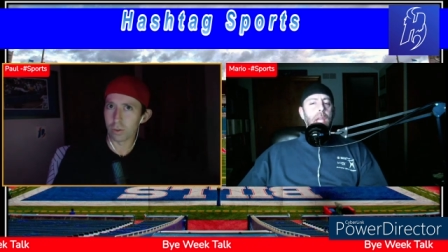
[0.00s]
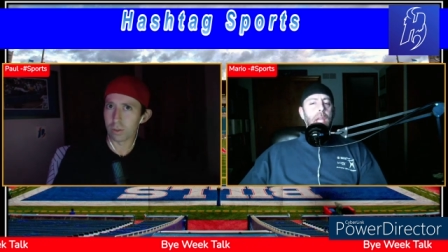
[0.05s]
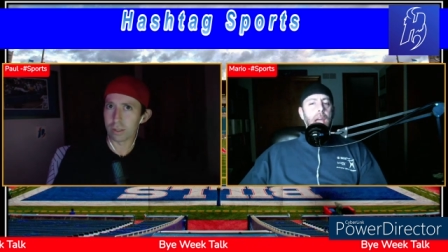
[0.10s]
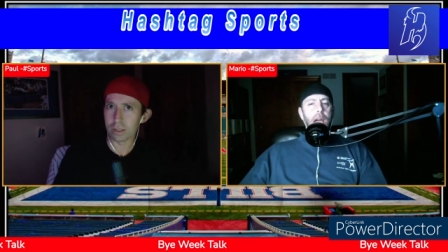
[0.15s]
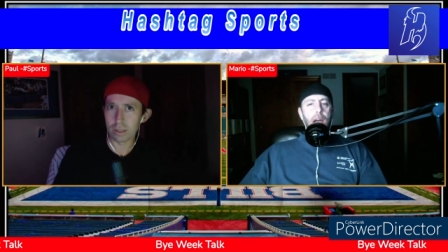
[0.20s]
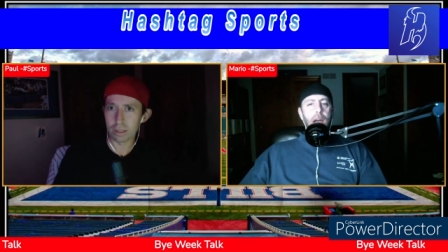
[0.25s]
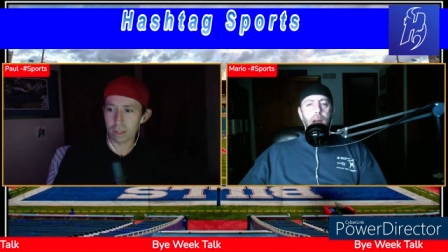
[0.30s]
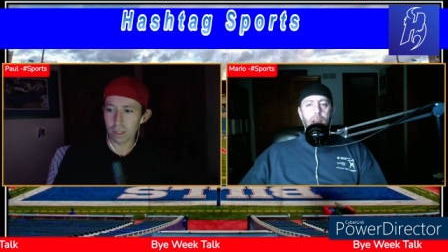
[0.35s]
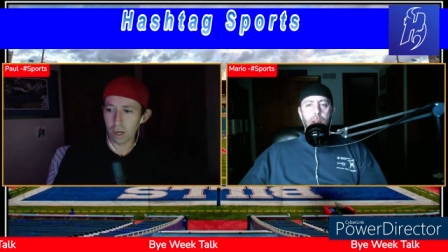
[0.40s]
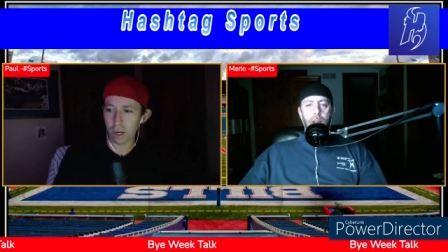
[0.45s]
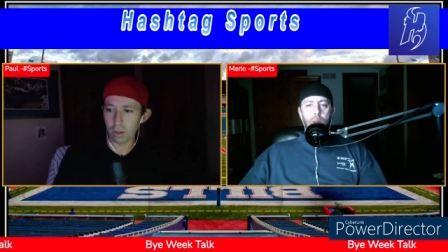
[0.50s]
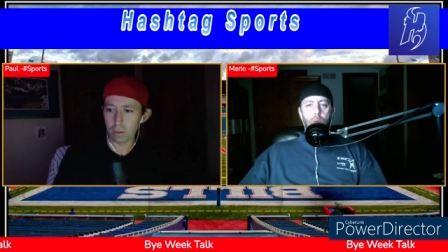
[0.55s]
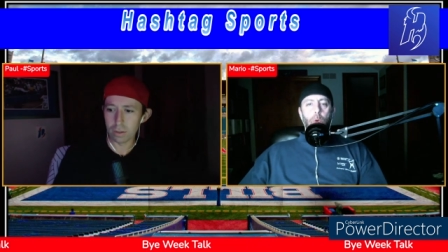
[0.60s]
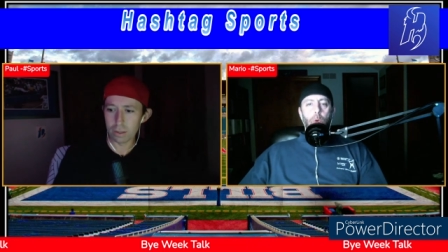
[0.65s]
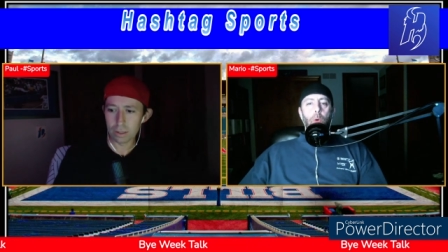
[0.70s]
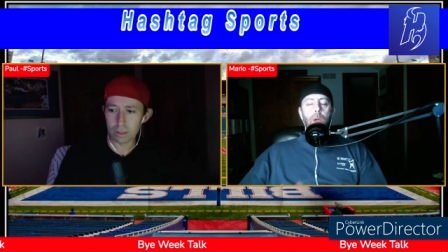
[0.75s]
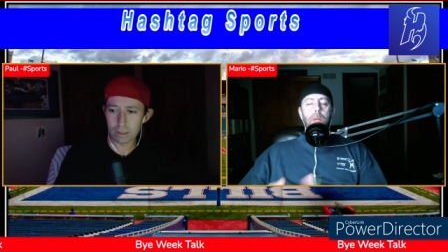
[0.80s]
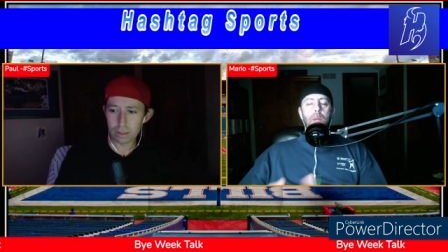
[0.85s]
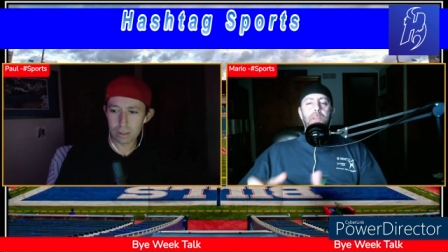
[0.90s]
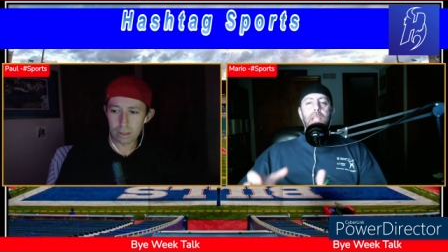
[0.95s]
yeah. Well,
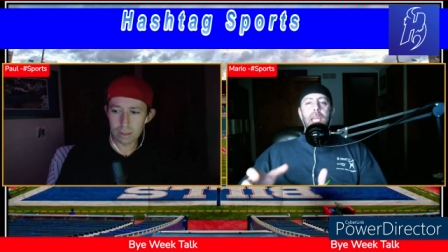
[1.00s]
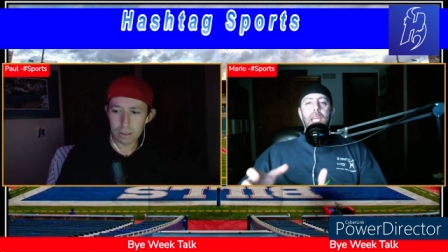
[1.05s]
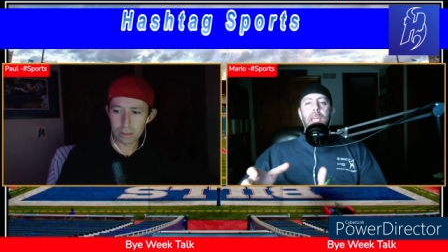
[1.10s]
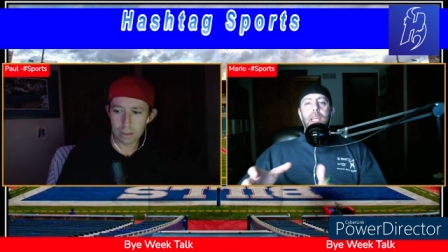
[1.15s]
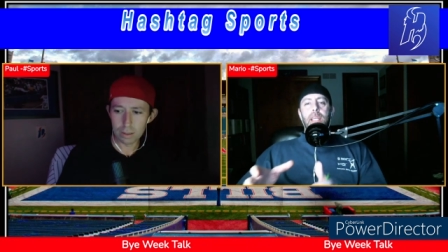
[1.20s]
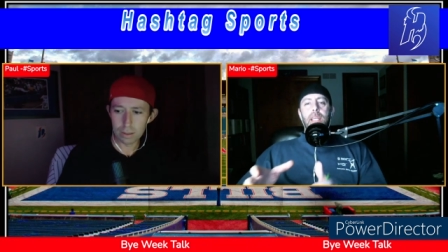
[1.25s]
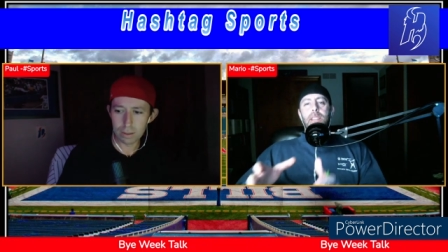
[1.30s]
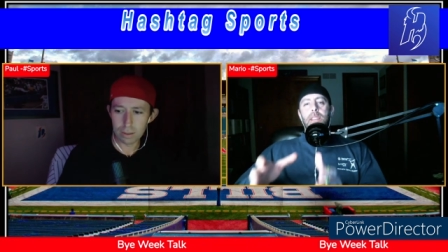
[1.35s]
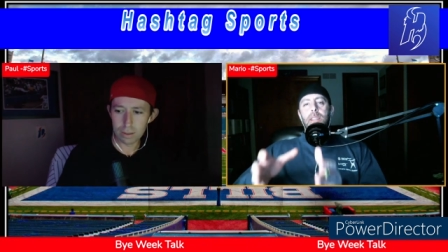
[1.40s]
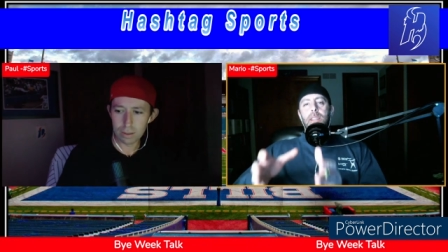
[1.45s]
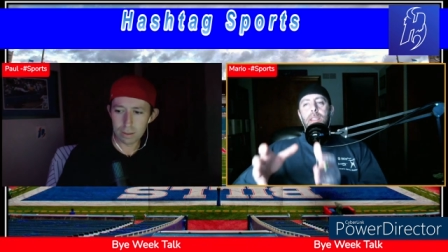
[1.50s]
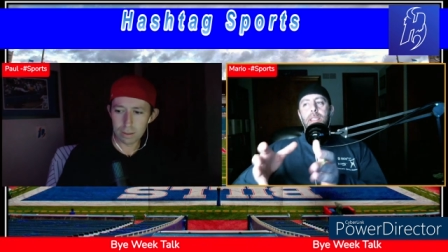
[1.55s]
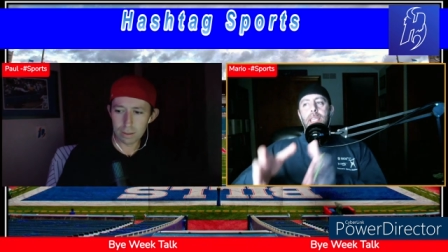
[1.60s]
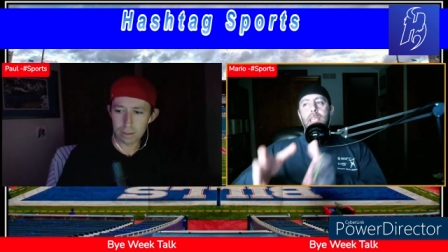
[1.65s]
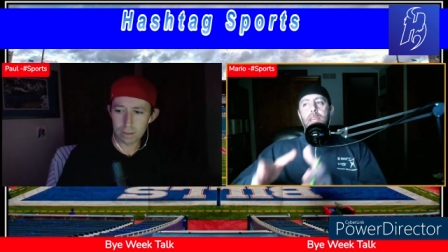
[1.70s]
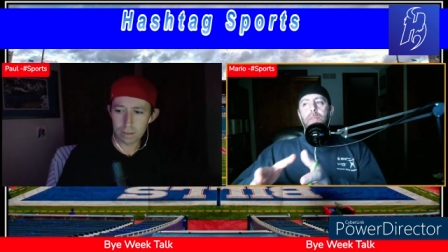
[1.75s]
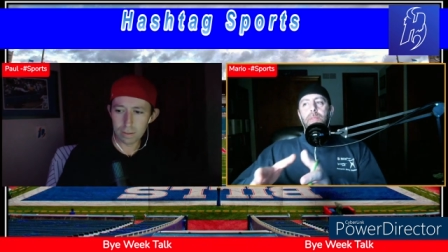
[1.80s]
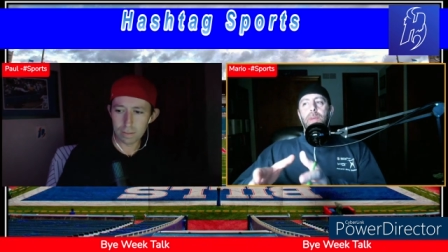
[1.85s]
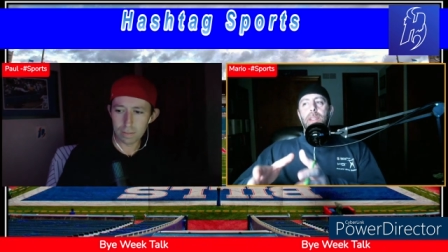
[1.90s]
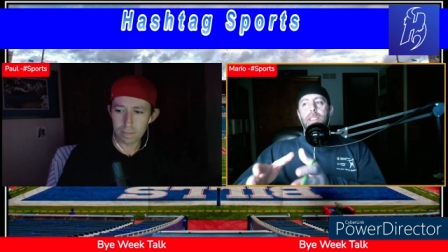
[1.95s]
what I'm saying is the
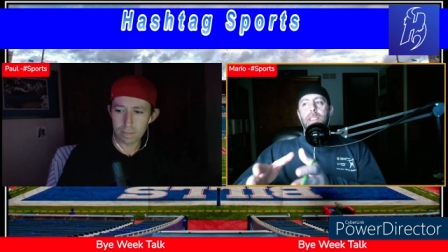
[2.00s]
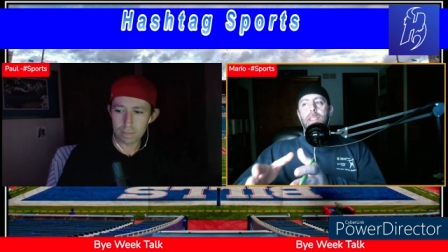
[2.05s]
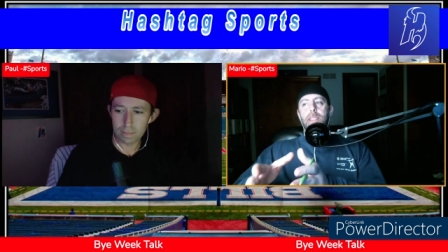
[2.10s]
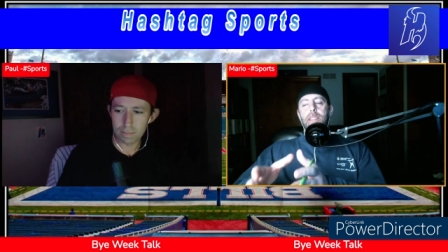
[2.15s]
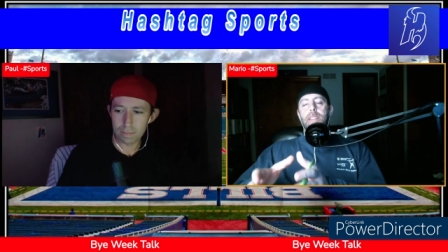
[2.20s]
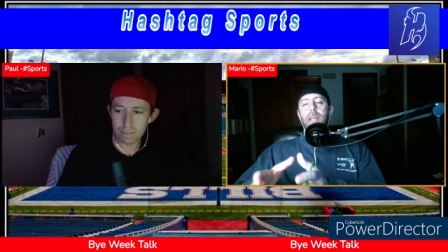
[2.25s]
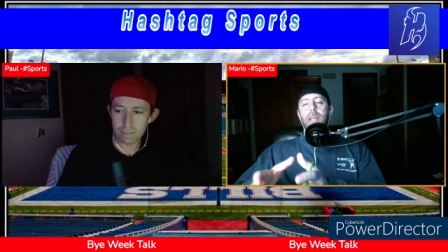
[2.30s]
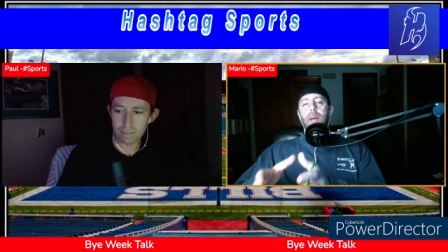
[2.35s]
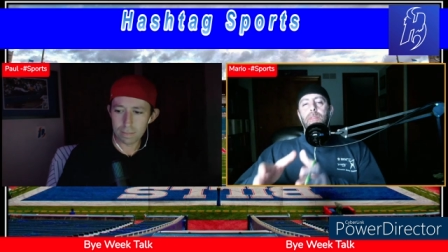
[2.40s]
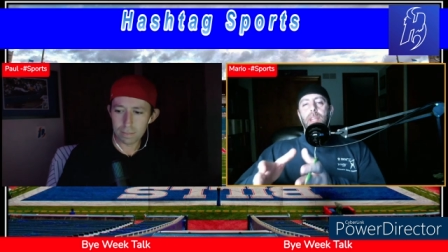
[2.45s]
defense itself,